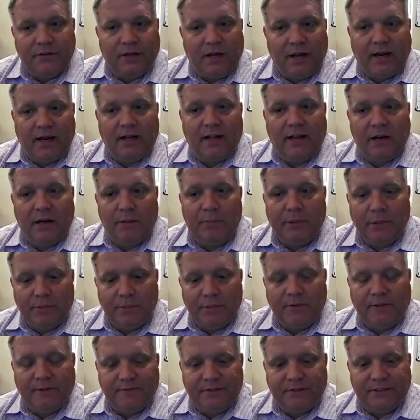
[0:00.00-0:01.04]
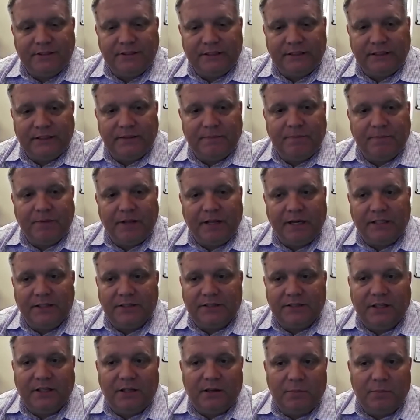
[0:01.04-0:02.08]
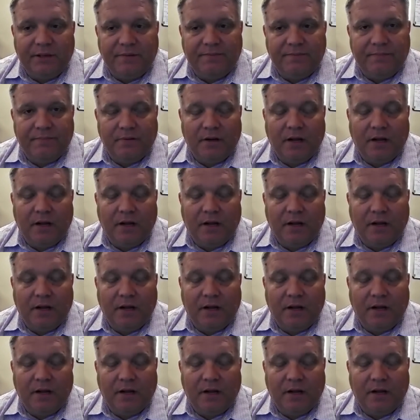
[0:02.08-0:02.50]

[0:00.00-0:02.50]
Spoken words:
Not a lot of people have seen it. And it's going to be,